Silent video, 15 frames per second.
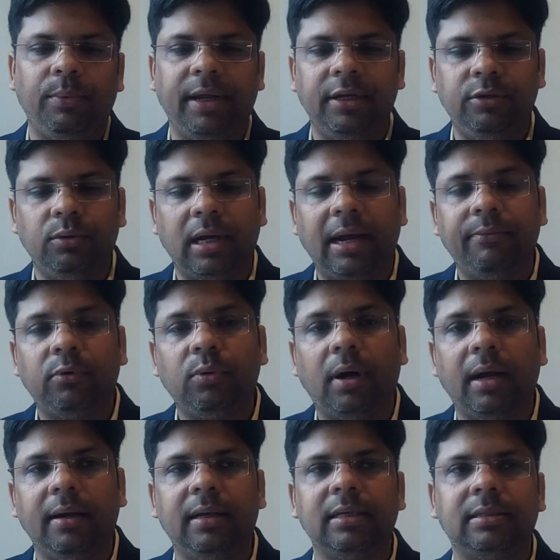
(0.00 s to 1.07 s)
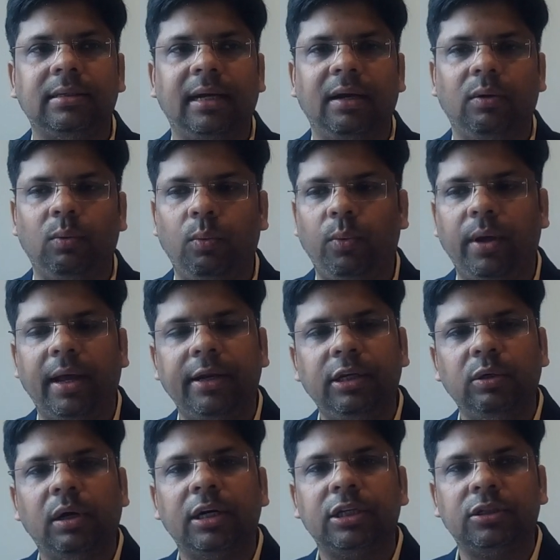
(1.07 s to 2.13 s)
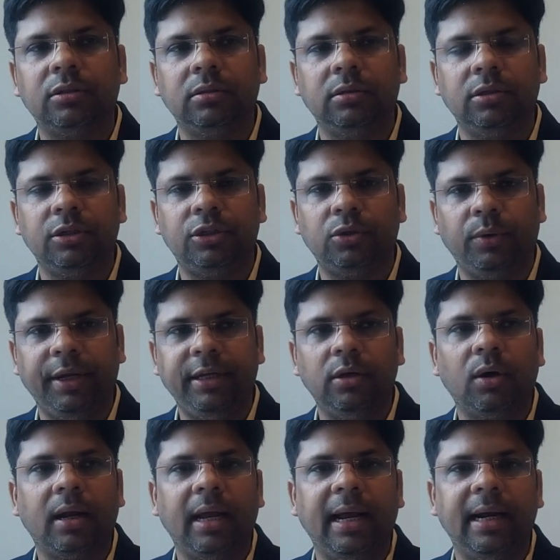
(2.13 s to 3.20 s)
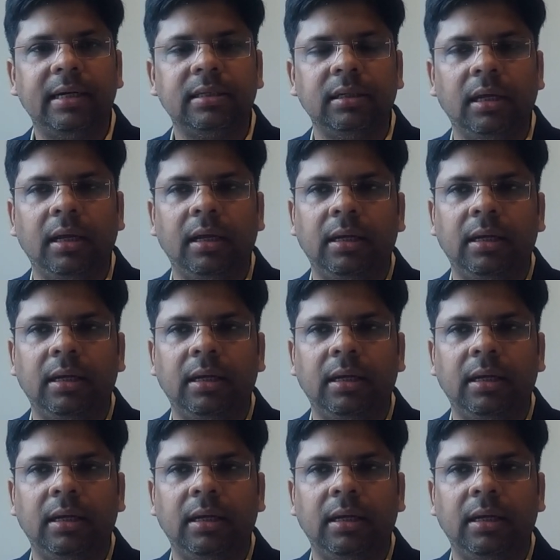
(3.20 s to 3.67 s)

where you have to understand where you are showing your ads